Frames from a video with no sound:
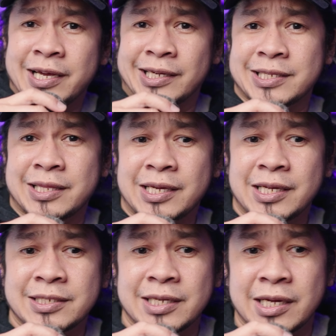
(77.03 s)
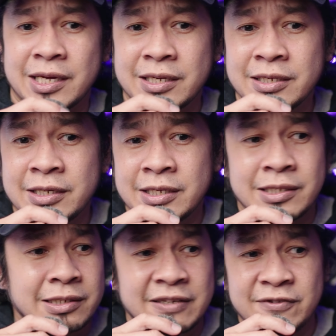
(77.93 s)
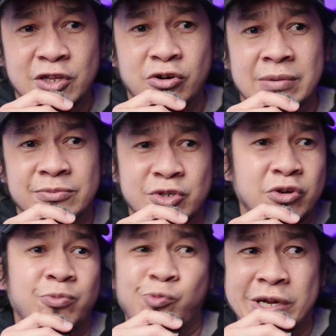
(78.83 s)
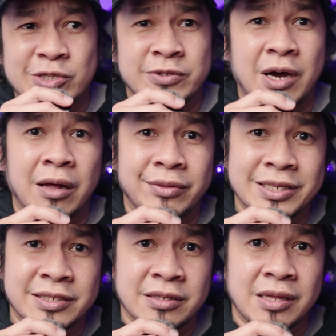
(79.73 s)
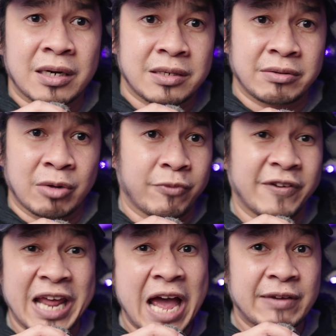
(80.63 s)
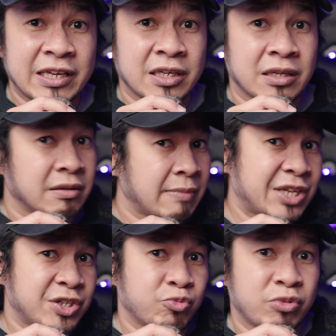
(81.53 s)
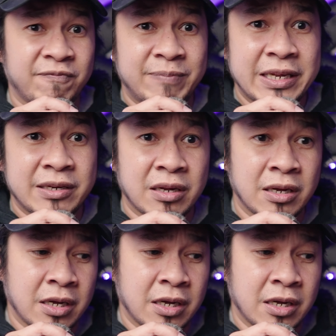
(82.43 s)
Because the thing is, even though I'm so depressed with all this lockdown that we've been having, imagine we've been